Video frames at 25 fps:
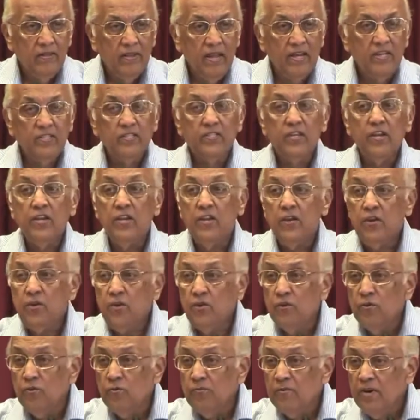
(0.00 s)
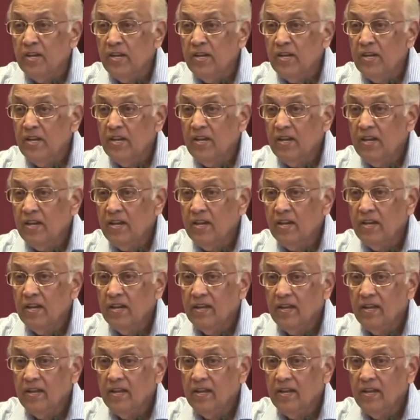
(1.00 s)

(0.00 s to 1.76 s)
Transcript: That is a human